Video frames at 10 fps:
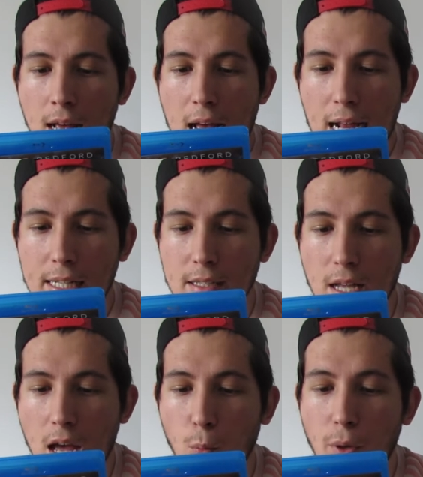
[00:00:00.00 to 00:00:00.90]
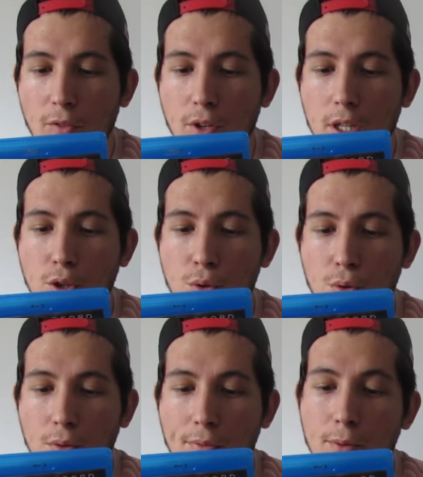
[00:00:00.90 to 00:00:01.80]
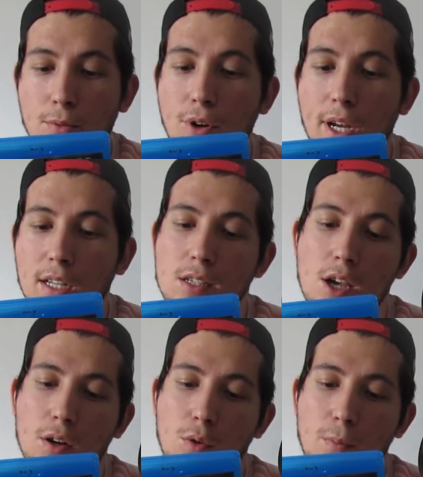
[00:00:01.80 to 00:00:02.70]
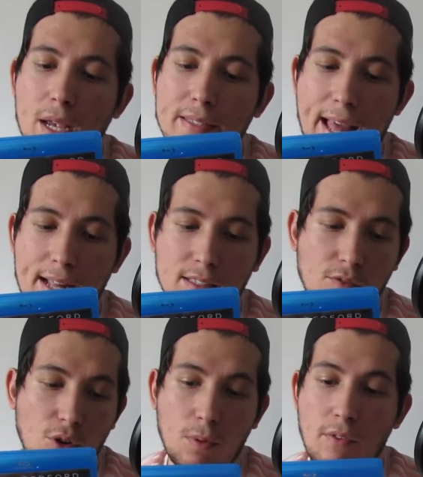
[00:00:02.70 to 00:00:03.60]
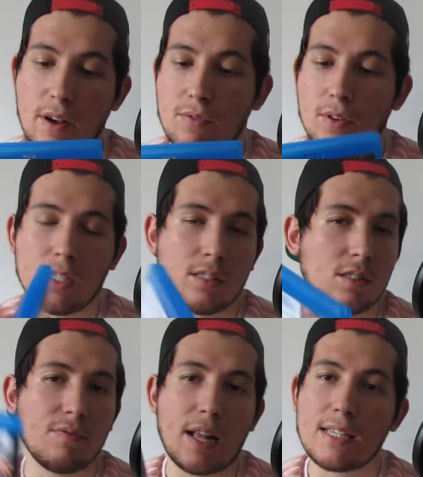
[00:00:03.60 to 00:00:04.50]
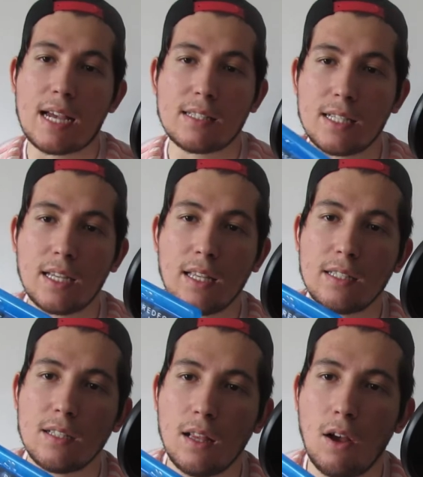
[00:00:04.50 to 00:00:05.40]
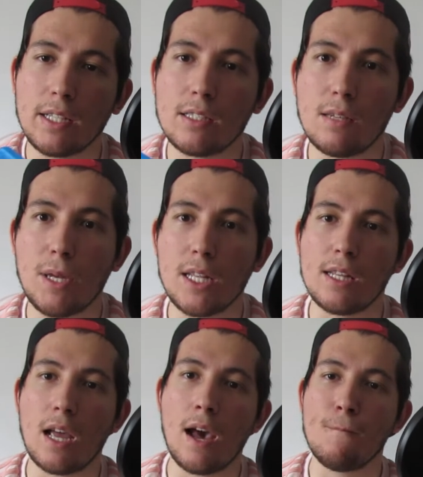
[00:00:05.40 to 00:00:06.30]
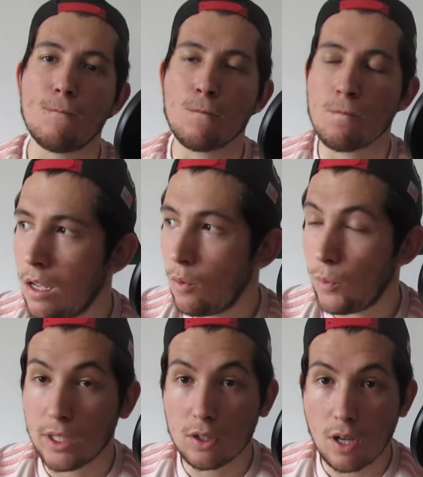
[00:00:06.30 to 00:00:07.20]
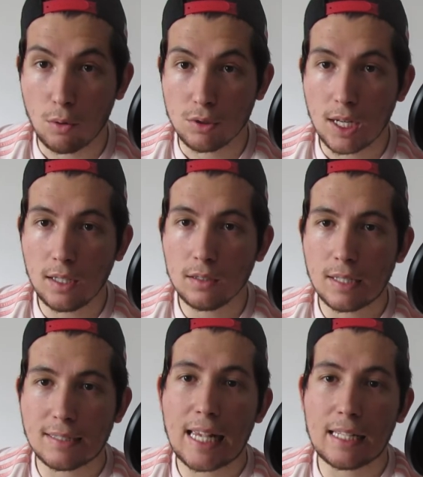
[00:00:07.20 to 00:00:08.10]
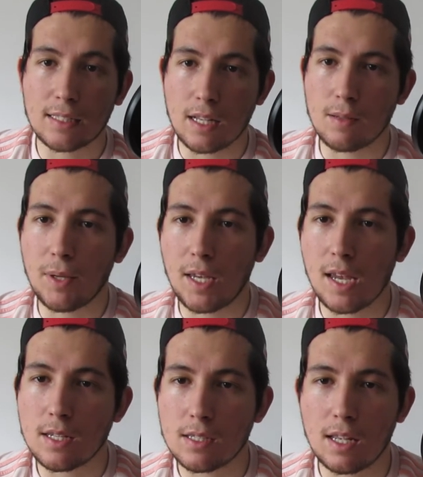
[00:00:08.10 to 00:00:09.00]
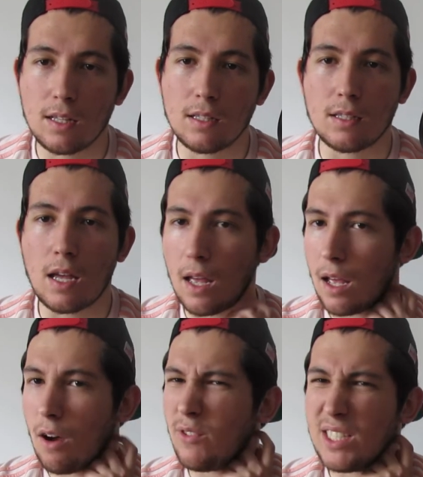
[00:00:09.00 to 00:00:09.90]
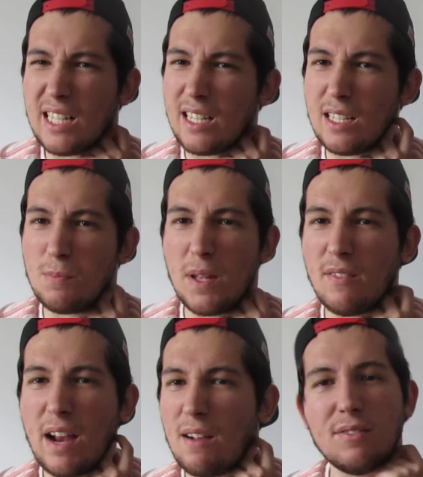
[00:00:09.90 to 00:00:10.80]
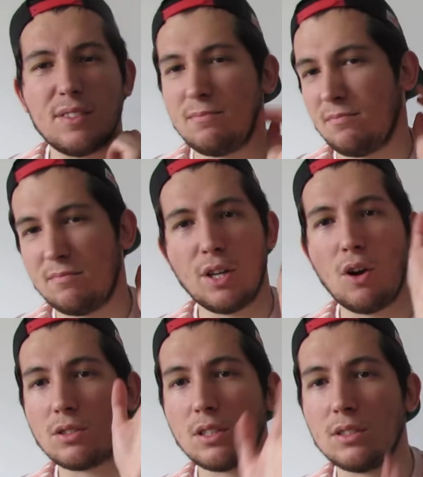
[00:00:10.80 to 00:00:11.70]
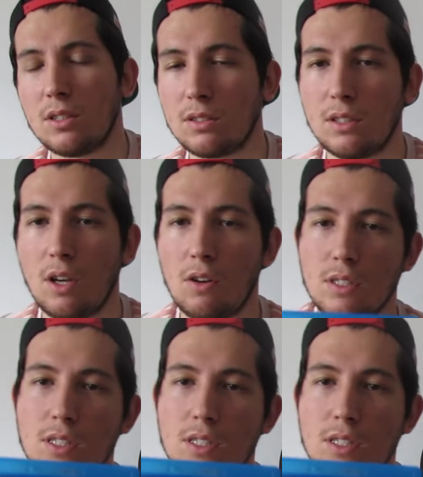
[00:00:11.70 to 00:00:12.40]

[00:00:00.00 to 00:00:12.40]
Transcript: and uh, winner at the New York Film Critics Circle, best actor, Robert Redford. He's just fantastic in this. I liked him in um, Winter Soldier as Alexander Pierce, and uh, obviously he's been around for yonks and yonks and yonks. He's